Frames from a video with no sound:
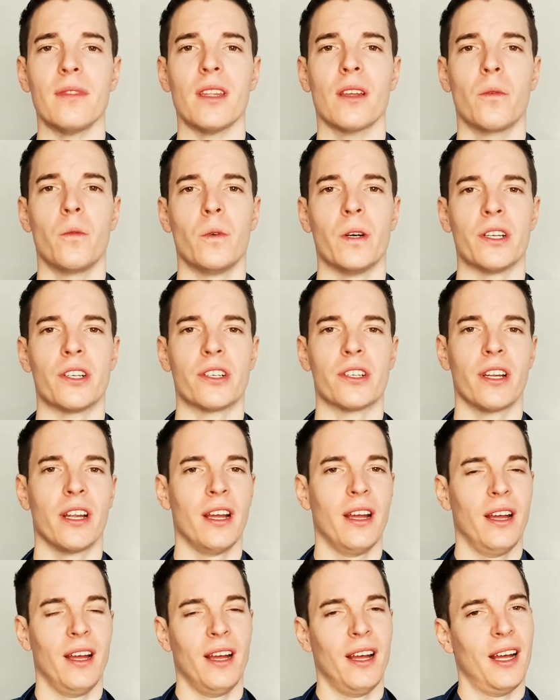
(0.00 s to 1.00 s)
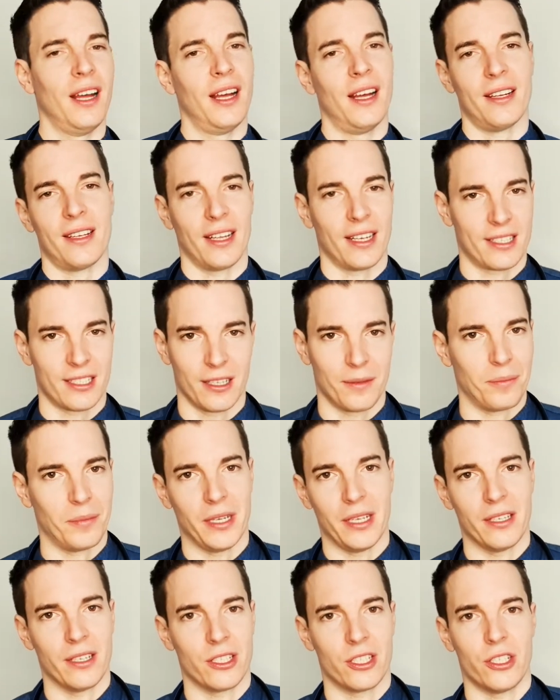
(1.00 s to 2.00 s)
which does not
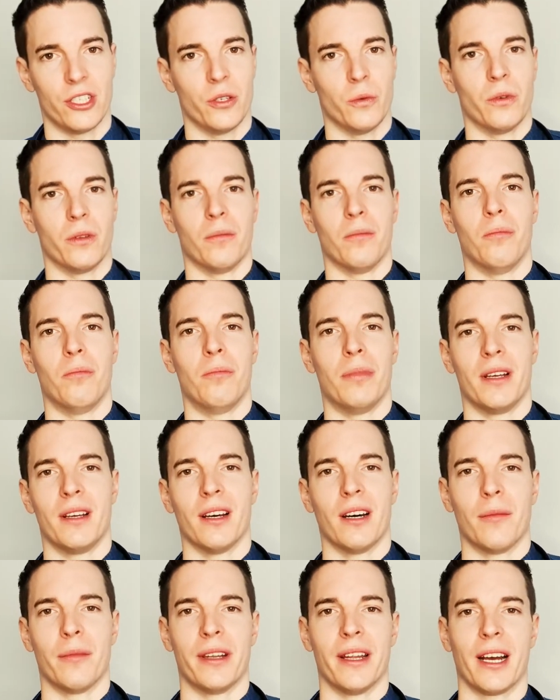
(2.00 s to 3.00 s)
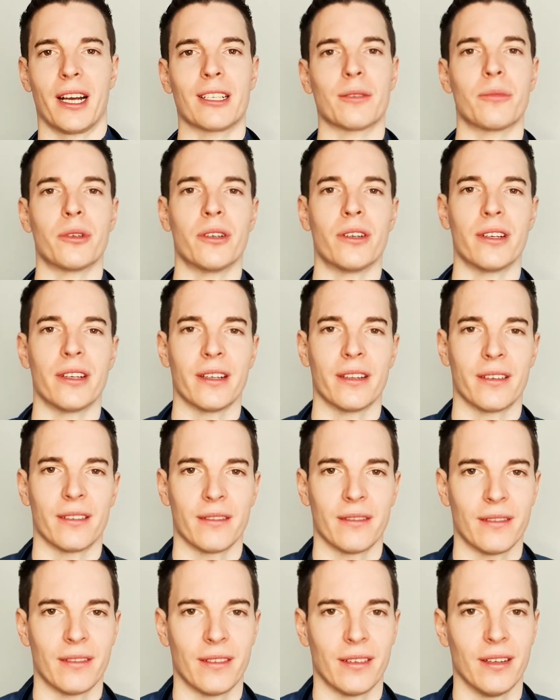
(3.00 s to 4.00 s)
mean that you will become an expert
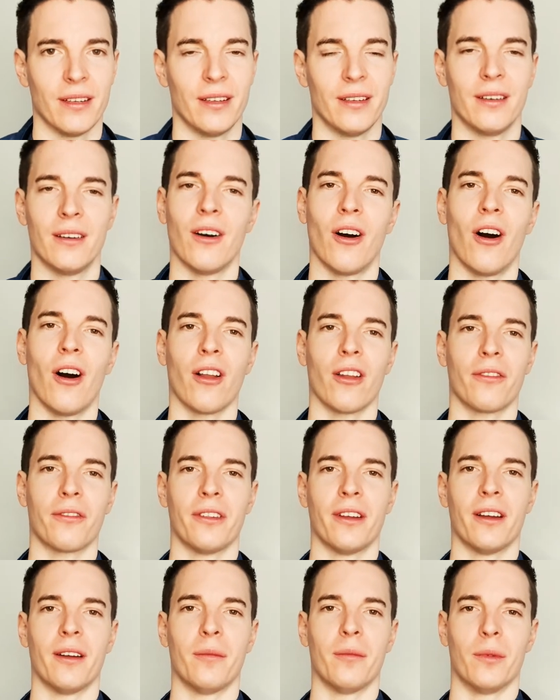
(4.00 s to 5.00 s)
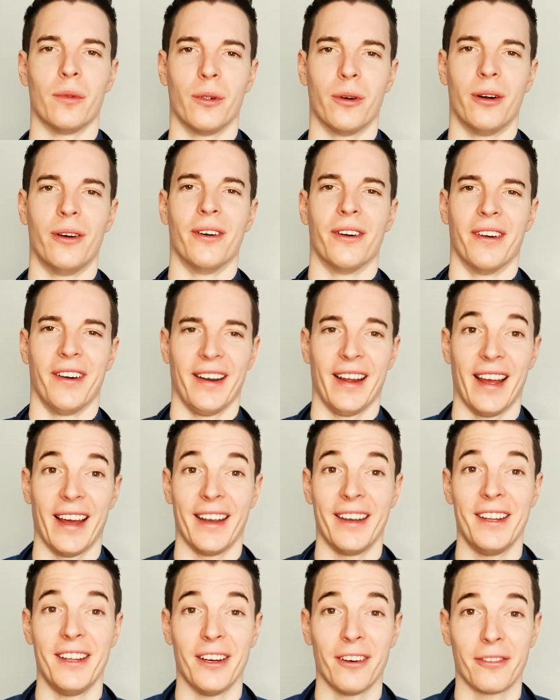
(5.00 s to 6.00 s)
in all of them or
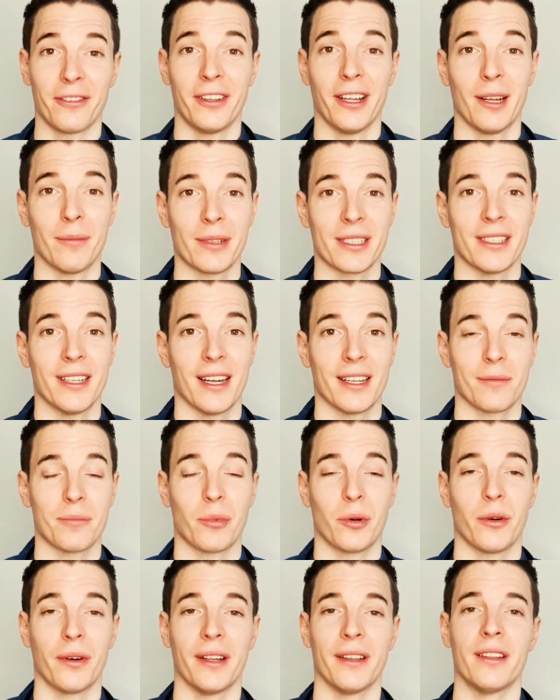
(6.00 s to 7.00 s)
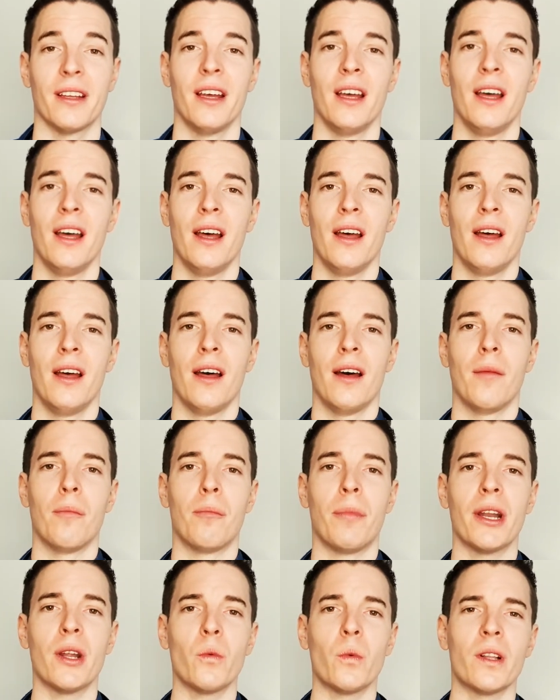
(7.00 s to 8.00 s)
any of them at that point,
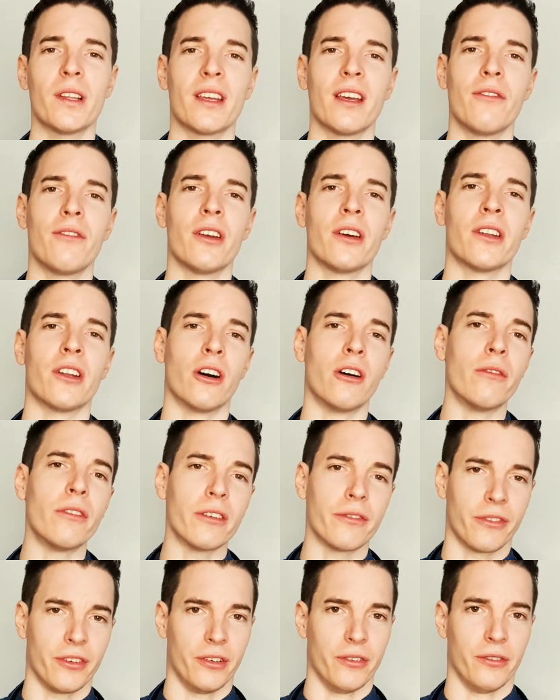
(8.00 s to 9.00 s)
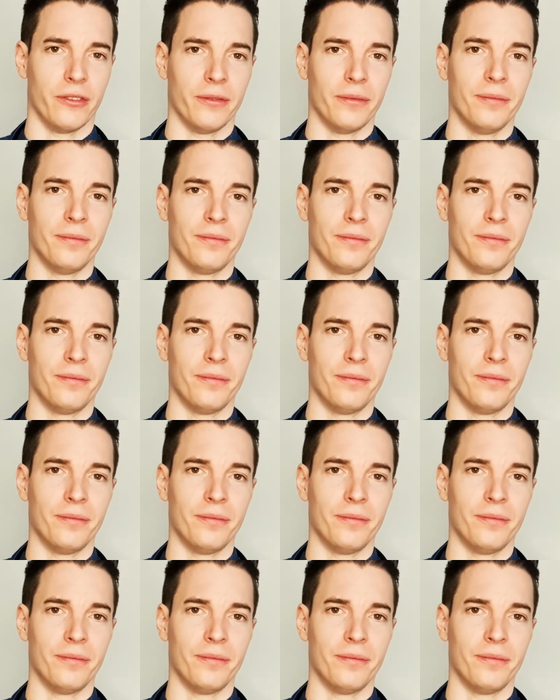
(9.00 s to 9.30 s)
but it will give you an overview